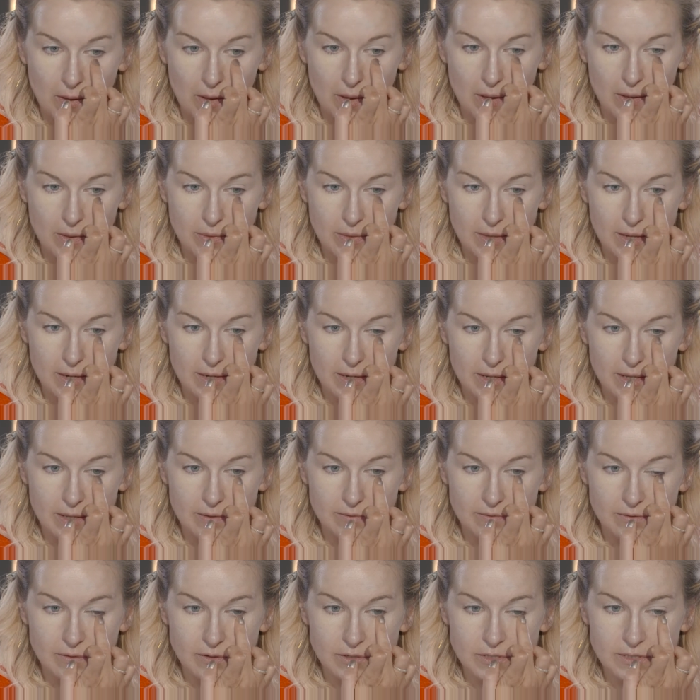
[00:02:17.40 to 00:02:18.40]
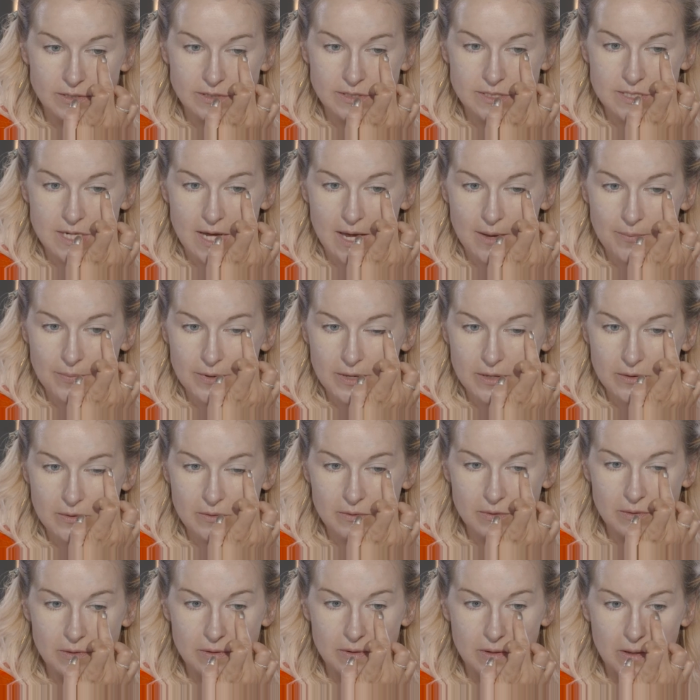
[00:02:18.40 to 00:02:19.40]
And then again, so you're just tapping it
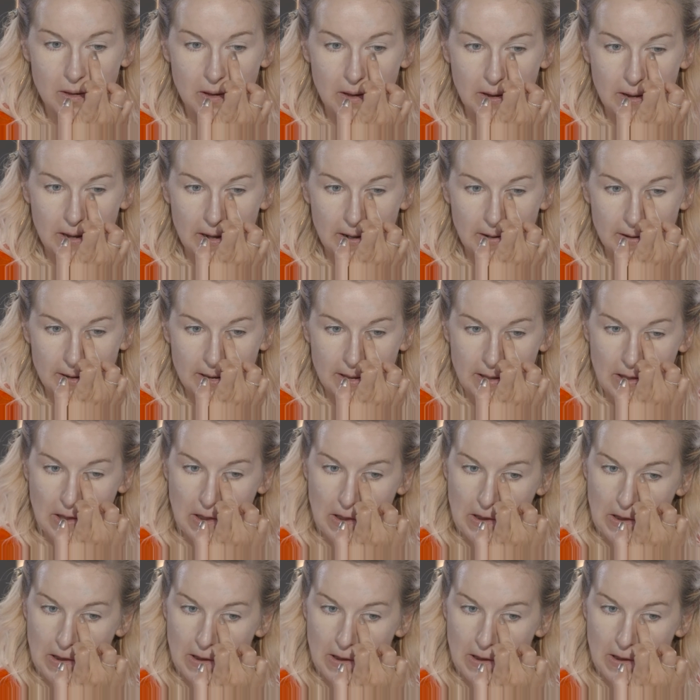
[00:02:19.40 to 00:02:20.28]
under the eye area.